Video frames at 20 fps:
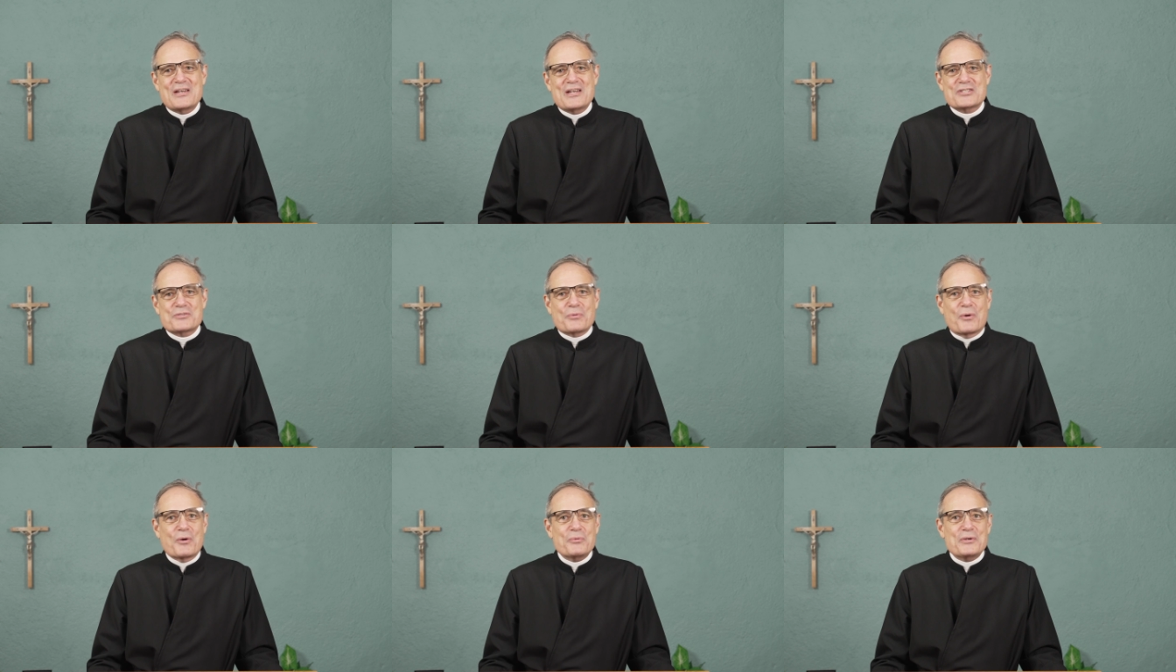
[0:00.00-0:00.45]

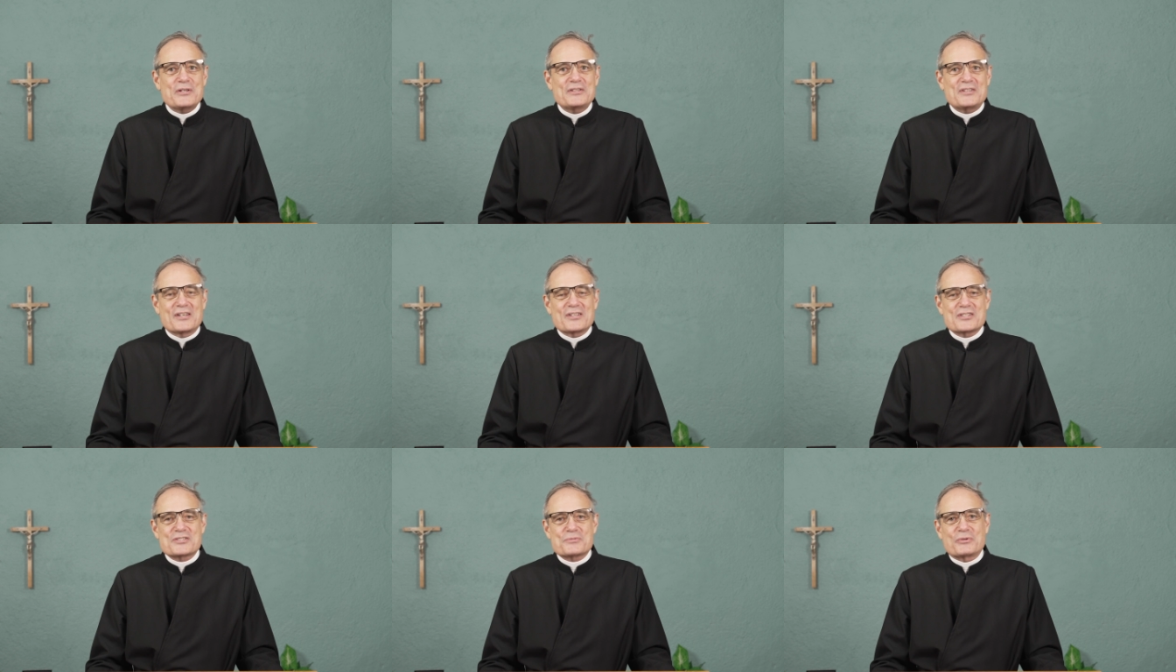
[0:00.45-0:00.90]
So what we
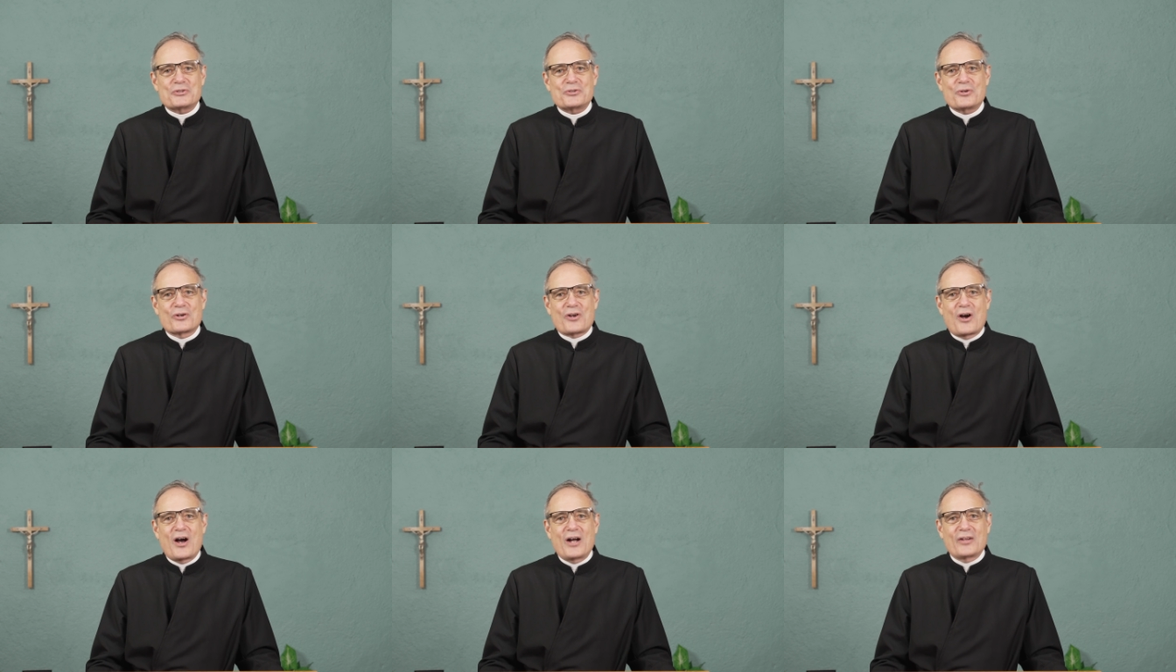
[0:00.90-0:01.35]
did is we
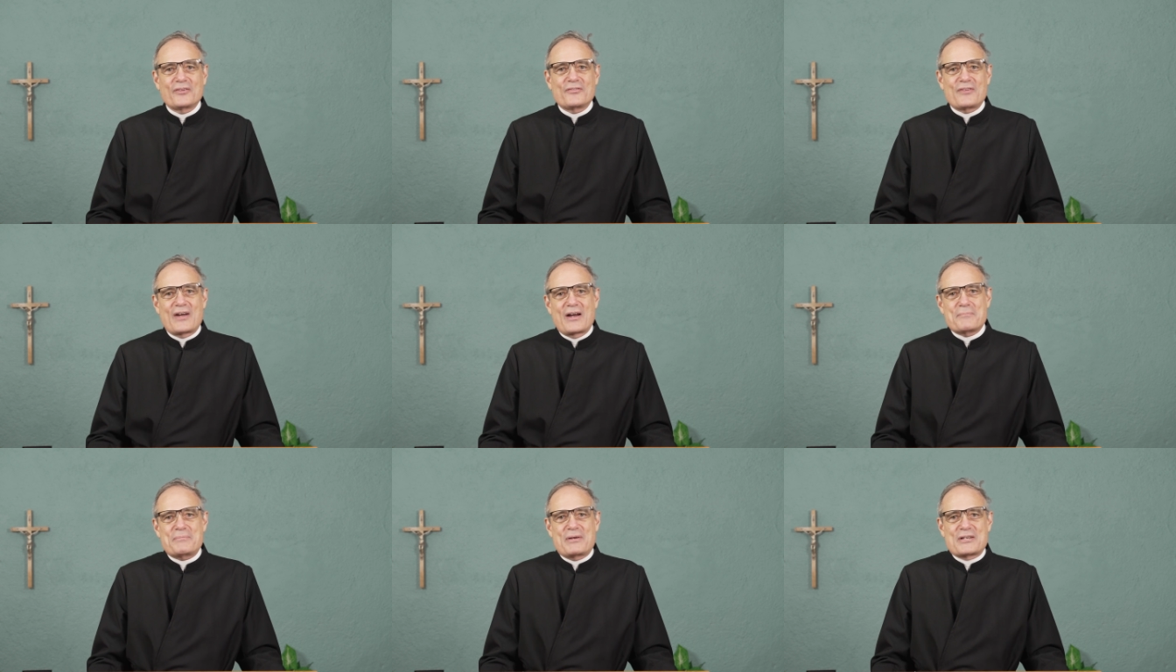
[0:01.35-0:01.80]
took all
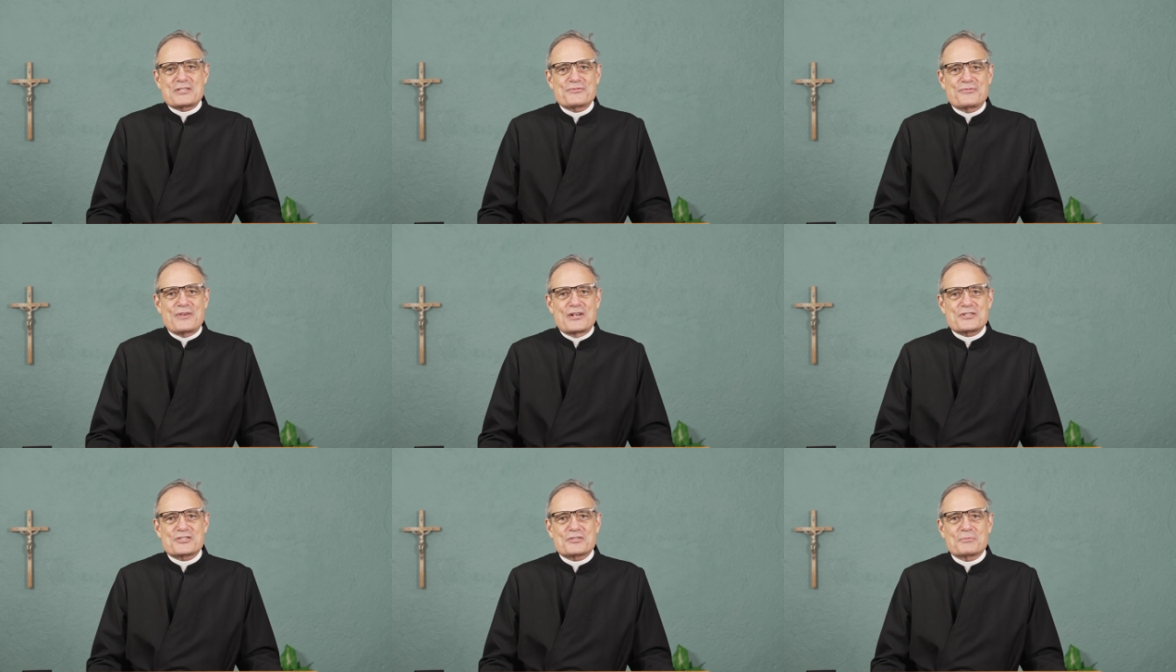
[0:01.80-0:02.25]
of our best
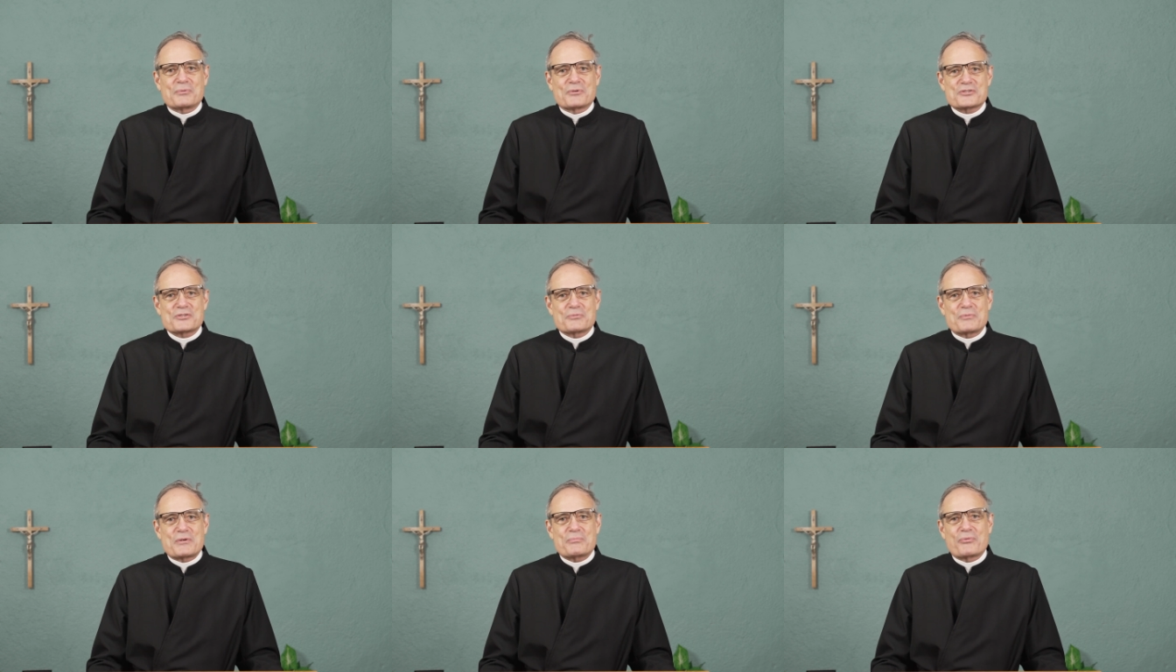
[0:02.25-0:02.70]

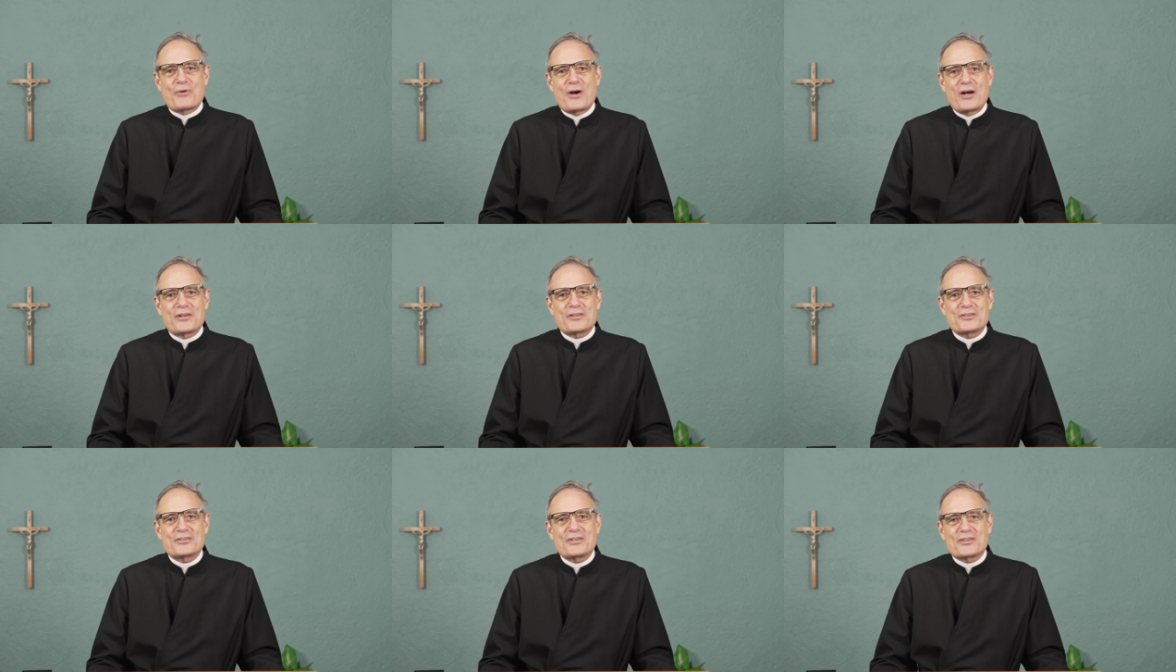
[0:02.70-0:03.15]
vegetables and we brought it